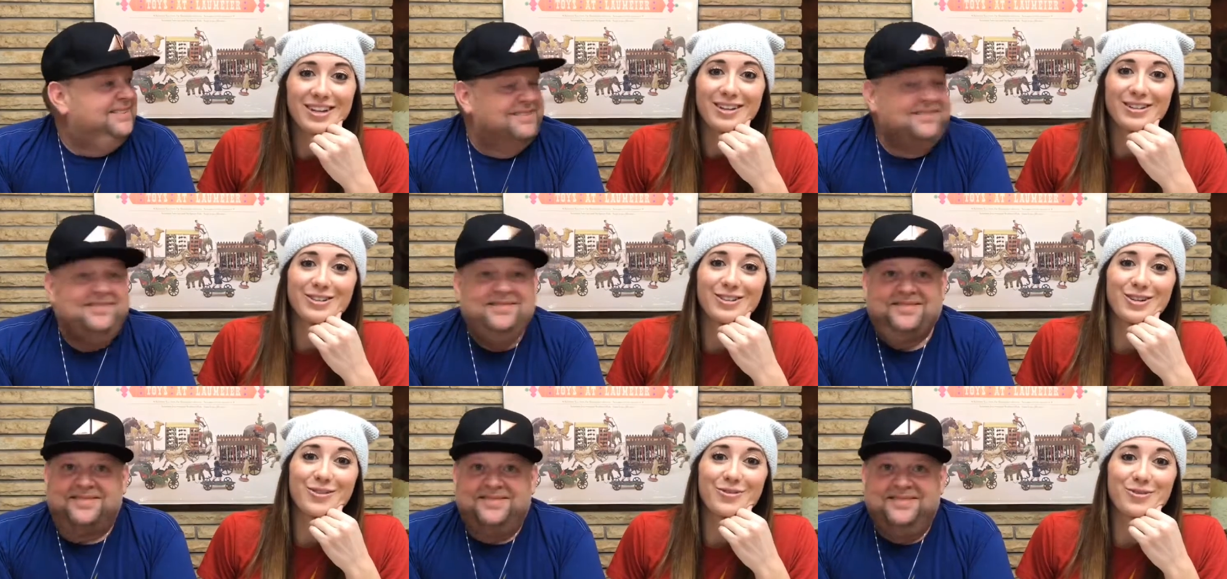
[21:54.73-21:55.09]

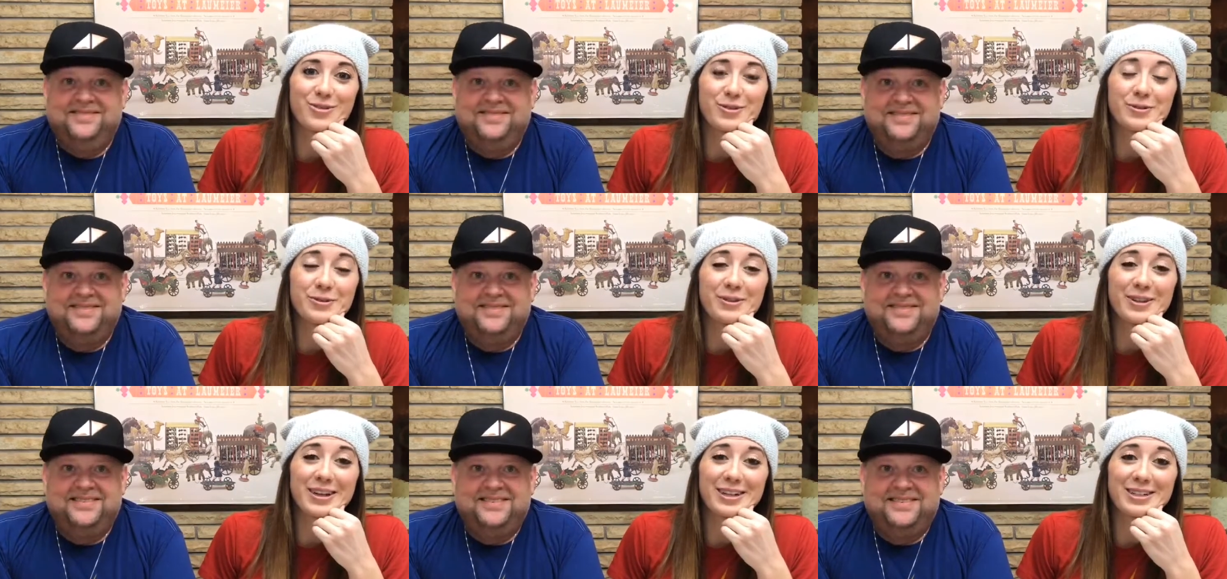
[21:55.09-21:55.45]
Speaker 1: So if
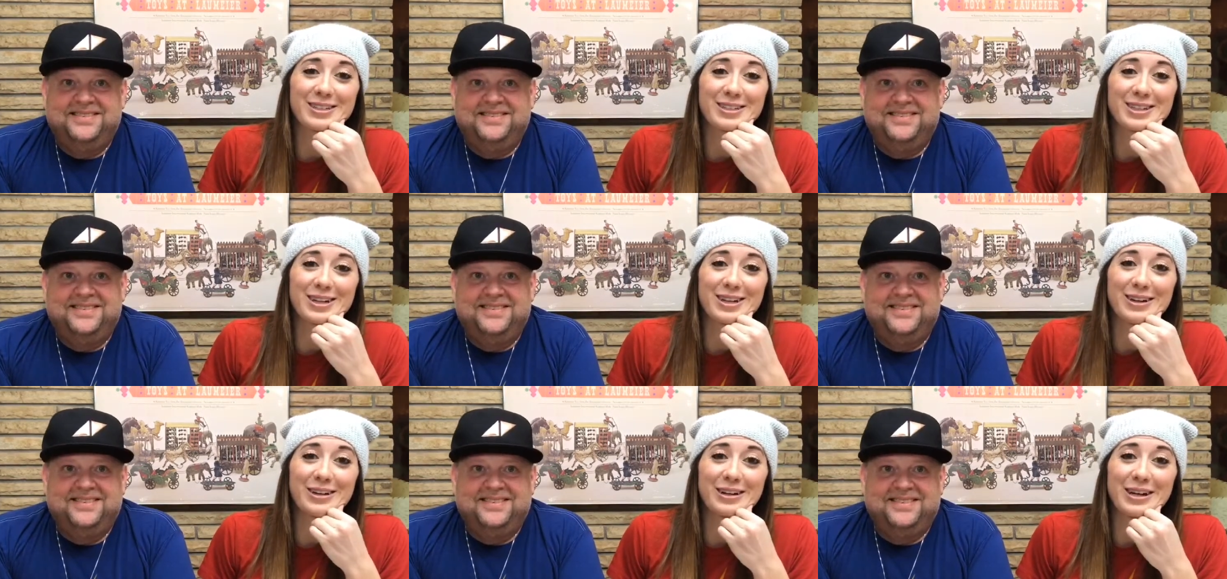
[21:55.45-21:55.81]
you would like
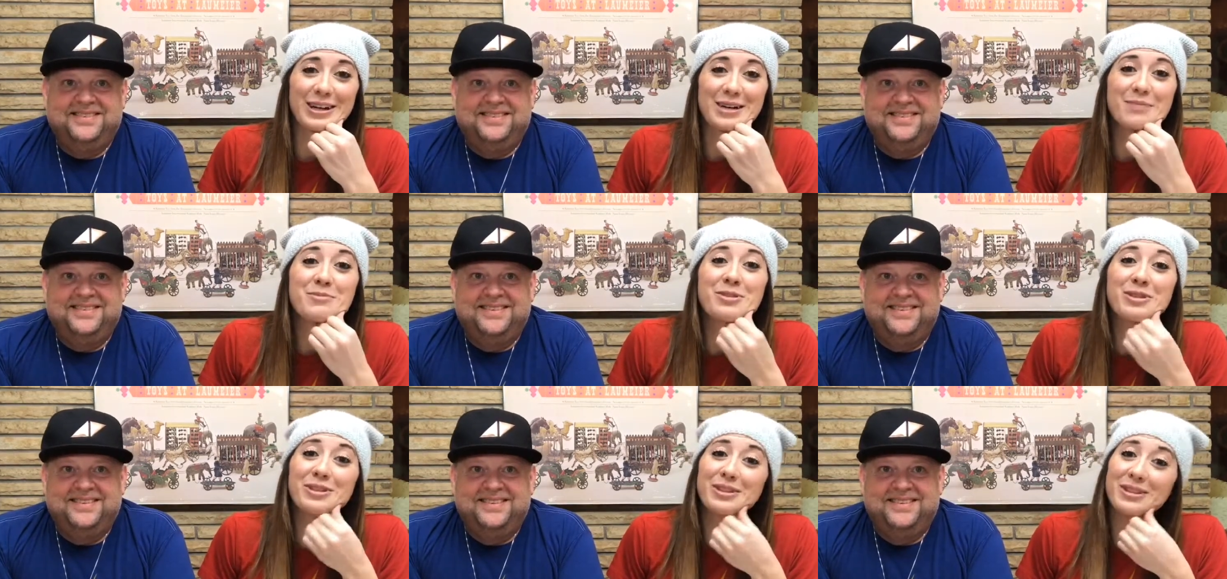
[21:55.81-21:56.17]
to hear
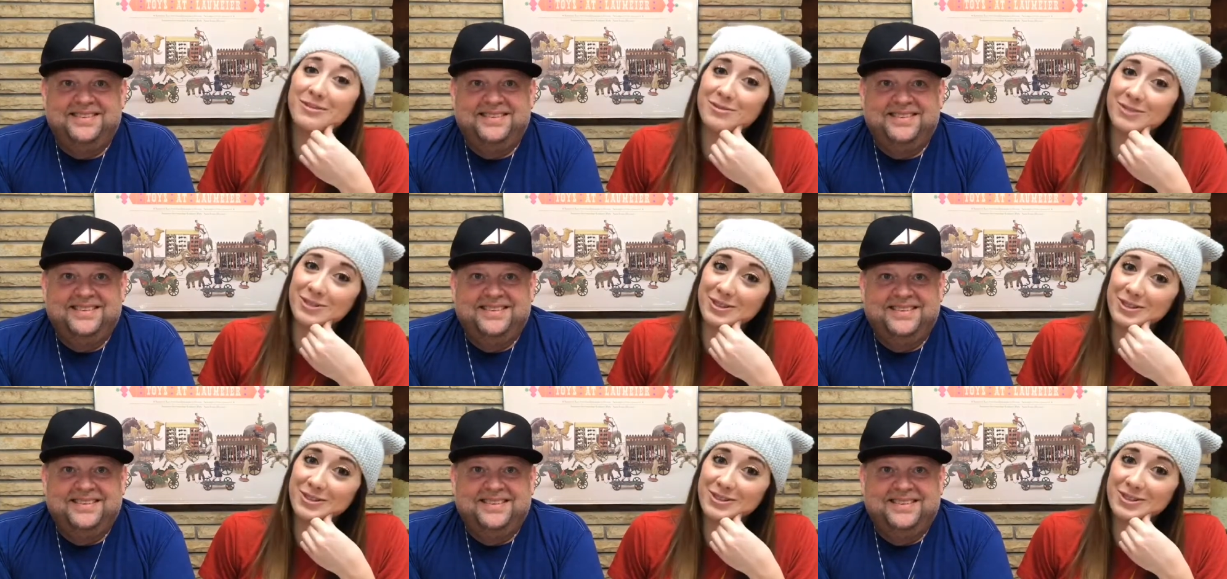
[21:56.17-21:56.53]
him
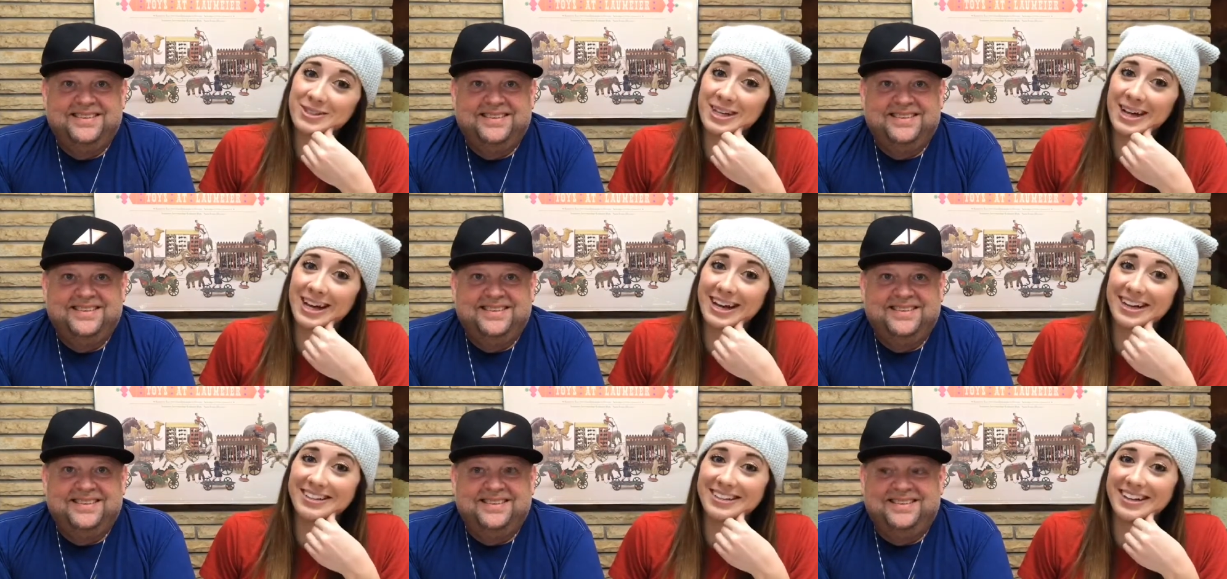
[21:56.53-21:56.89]
deliver
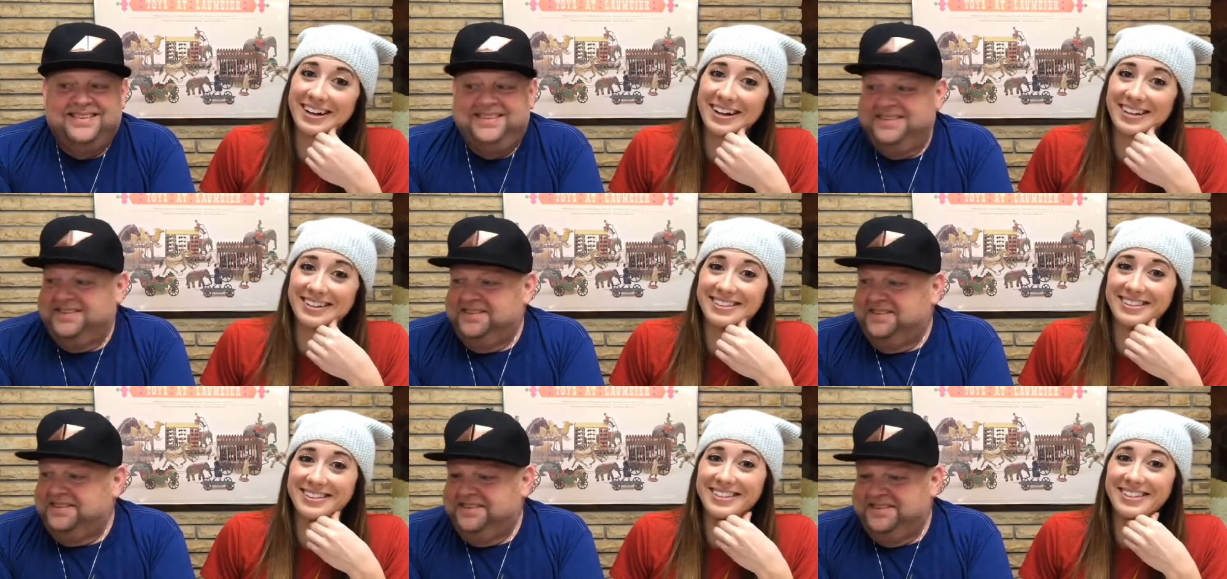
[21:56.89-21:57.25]
those
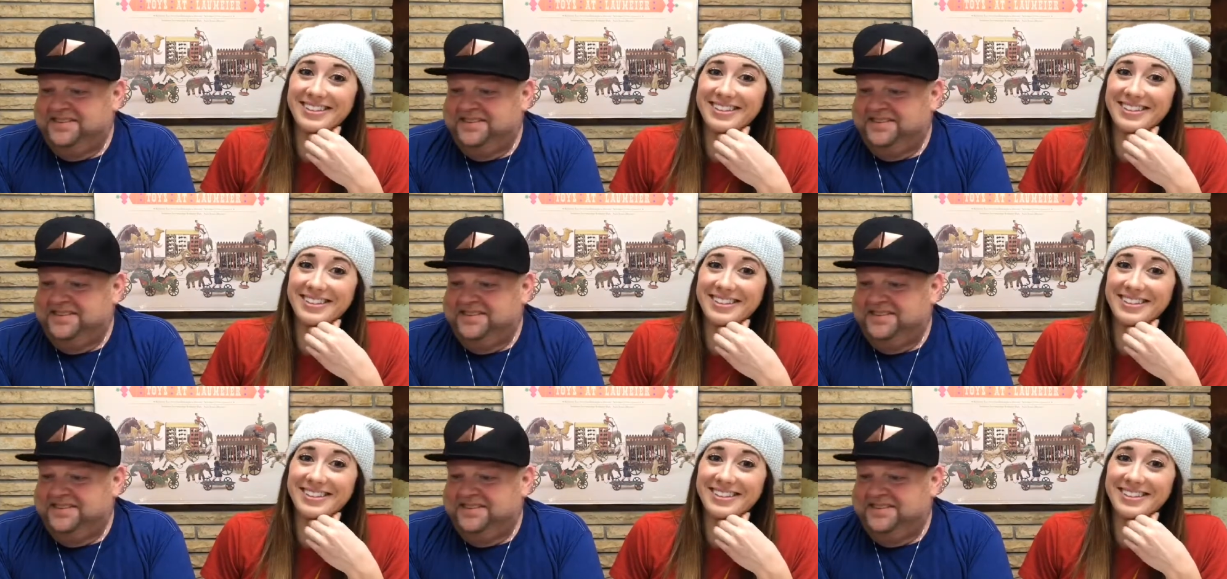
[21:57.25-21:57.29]
taglines,